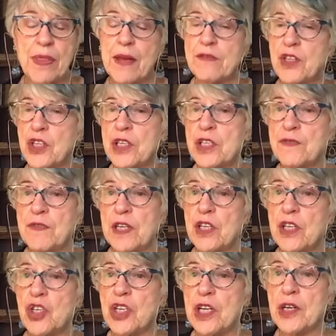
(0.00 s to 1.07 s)
they've just
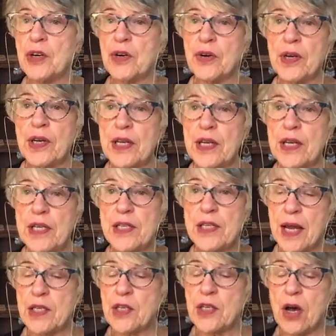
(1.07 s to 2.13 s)
finished dinner and he's
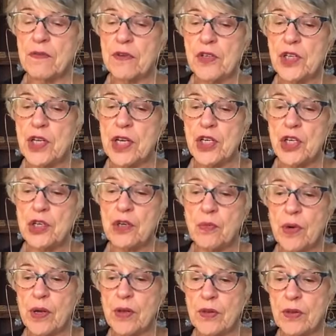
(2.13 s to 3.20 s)
had his
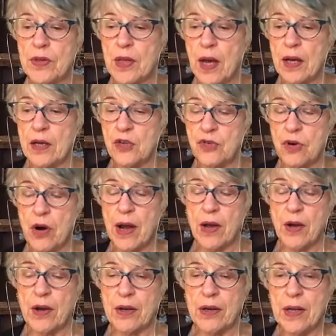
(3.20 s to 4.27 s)
conversation with
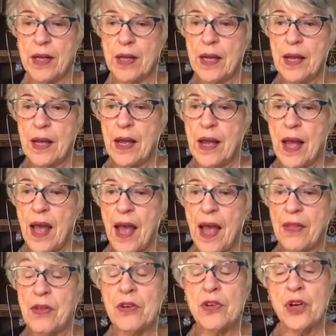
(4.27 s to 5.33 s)
Tryon,
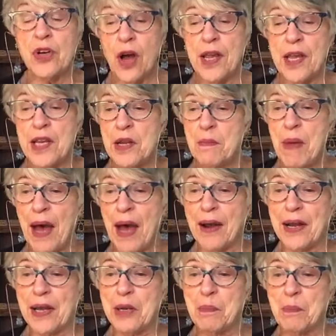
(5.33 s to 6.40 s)
and they're talking about
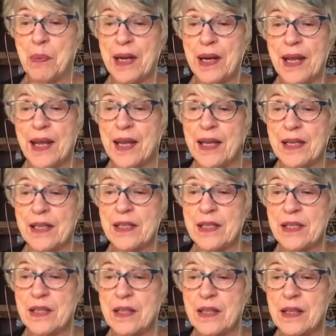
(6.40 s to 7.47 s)
it. But
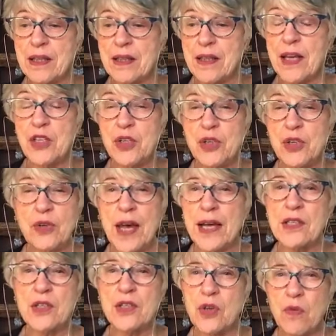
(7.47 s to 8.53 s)
they do
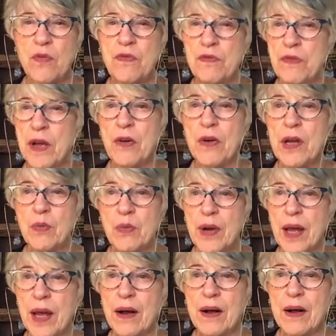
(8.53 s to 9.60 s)
that so very
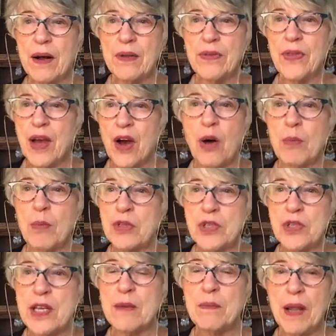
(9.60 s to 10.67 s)
well. They
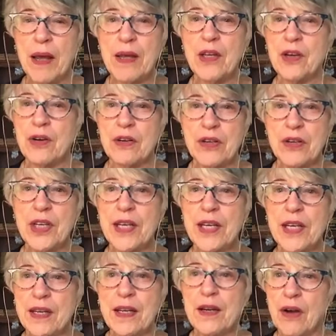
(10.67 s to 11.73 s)
almost seem like you're
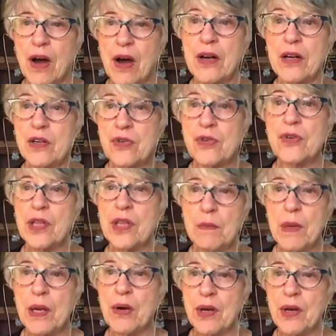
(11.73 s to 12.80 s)
looking in on a truly
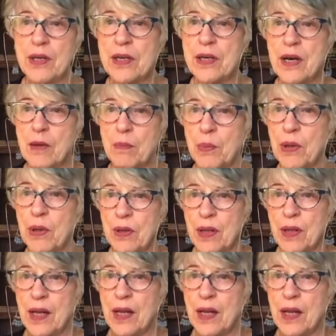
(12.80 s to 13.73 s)
married couple,